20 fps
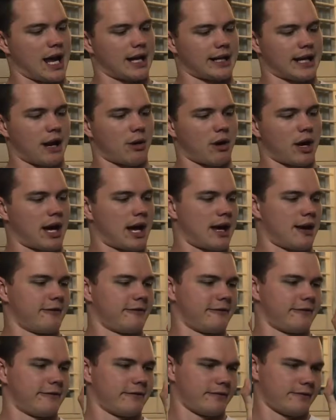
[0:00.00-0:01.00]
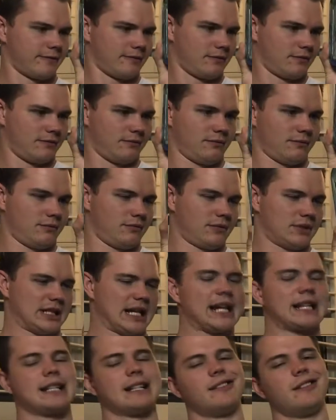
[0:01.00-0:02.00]
I now have
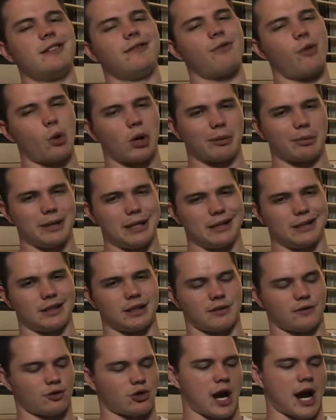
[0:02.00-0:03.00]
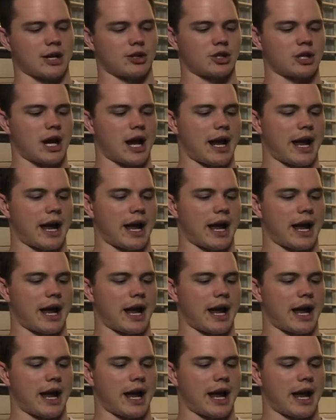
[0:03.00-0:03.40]
technically 4 pieces of trash.